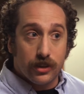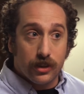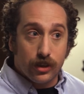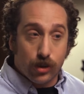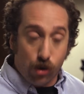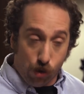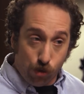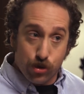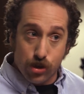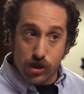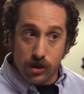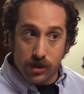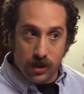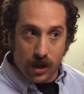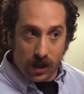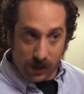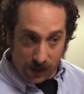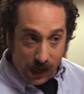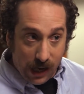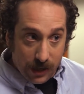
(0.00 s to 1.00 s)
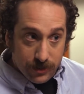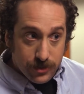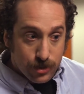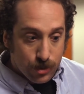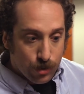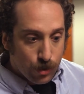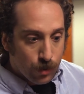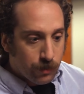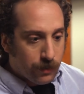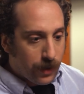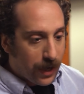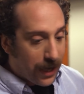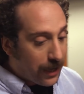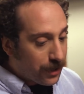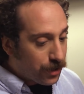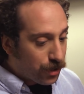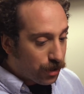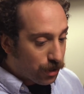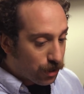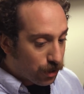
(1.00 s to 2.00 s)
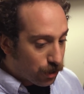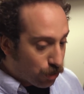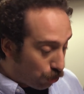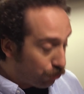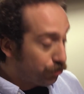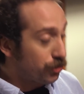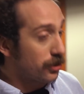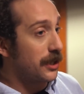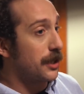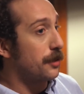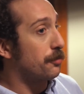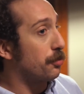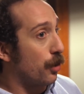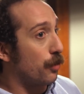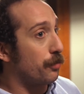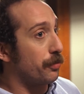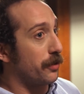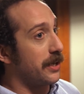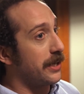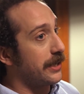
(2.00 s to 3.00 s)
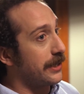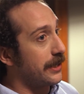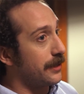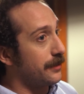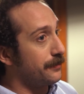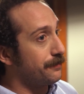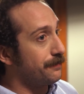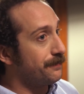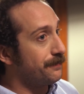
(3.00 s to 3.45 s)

a culture, not a costume, and you're culturally appropriating it.